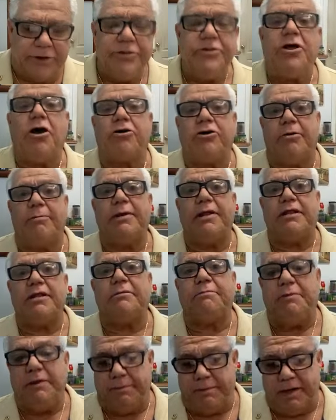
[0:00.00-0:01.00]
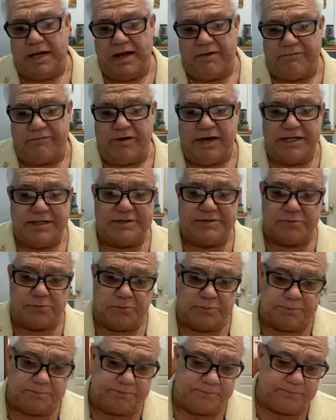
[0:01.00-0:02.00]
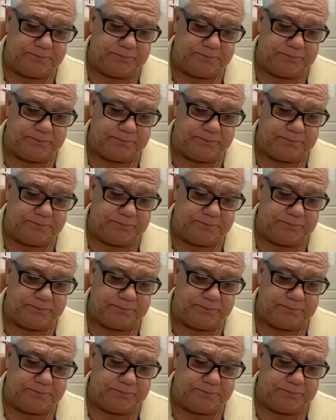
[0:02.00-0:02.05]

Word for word: Undocumented people have rights too.